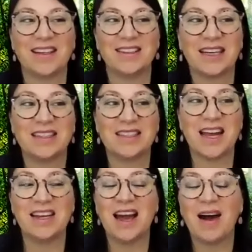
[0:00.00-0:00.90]
Thanks again,
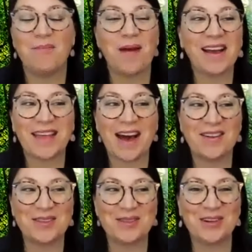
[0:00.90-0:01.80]
Stan. Yeah, back of the
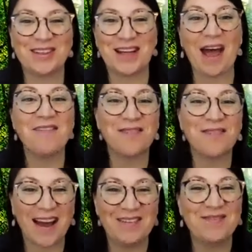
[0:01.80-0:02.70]
house tours I
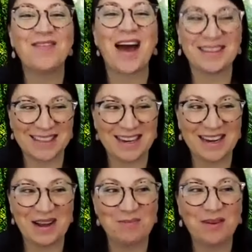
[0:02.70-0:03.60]
find
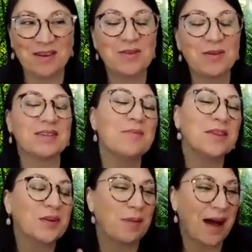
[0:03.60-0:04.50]
fascinating, but of course I'm
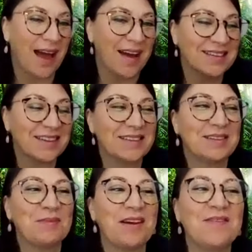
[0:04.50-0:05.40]
a little biased because
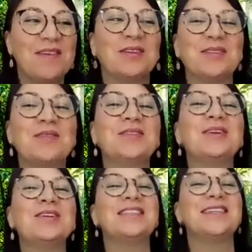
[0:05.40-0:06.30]
it's my field. So
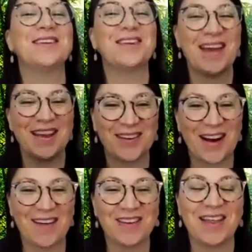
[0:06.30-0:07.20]
it's good to hear that
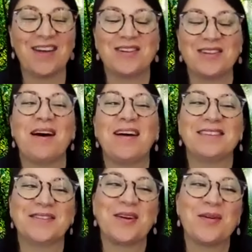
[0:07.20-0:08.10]
you're having that
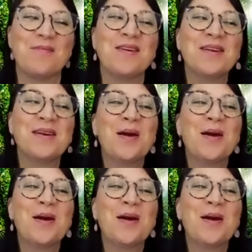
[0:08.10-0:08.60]
response from